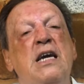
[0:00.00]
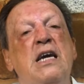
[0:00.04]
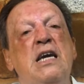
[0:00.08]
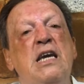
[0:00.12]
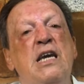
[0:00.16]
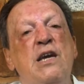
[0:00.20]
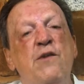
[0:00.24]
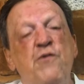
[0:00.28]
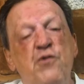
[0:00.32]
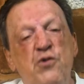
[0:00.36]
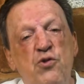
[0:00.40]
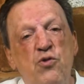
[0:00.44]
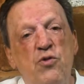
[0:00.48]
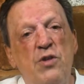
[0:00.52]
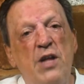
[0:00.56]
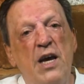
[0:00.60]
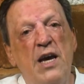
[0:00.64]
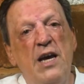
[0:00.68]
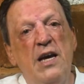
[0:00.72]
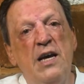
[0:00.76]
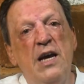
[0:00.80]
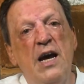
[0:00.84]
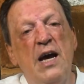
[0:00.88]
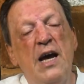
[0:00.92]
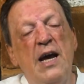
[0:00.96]
if
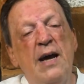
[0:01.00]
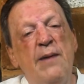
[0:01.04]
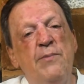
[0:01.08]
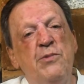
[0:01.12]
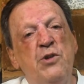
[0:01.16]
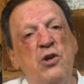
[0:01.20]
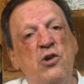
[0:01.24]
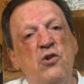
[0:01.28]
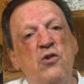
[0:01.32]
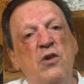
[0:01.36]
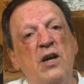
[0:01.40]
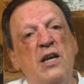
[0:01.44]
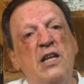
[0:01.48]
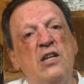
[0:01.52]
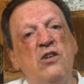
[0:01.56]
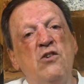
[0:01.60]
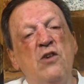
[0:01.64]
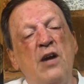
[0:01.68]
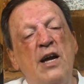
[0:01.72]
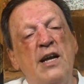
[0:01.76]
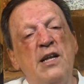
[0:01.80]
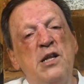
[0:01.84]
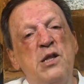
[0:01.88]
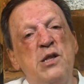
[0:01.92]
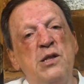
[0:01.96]
today I am the
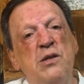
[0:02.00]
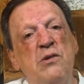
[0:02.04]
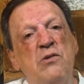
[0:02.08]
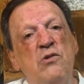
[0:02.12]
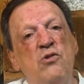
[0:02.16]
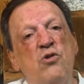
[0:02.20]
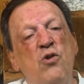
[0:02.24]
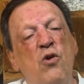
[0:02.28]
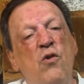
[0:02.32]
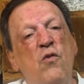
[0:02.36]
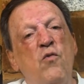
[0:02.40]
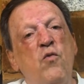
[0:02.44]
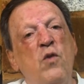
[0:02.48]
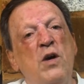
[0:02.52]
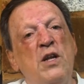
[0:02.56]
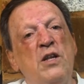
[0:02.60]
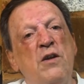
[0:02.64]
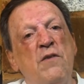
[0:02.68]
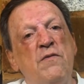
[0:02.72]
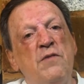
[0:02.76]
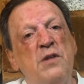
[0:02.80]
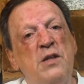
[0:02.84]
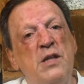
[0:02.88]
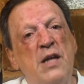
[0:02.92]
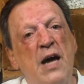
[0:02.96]
great-grandson of one
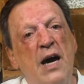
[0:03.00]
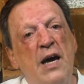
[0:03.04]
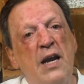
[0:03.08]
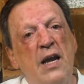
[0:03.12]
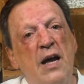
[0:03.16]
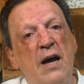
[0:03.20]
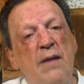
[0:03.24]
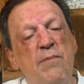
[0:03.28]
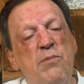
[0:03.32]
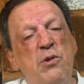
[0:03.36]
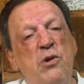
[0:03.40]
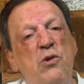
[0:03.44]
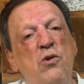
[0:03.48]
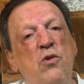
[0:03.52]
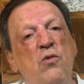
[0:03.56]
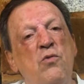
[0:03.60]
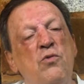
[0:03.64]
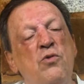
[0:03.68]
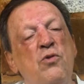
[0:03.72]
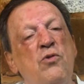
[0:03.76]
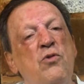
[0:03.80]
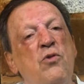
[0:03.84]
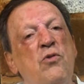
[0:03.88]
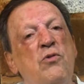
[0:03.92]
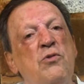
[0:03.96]
of these Arabs,
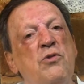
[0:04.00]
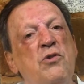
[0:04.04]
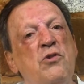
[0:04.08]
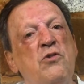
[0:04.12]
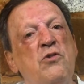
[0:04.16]
or, you know, the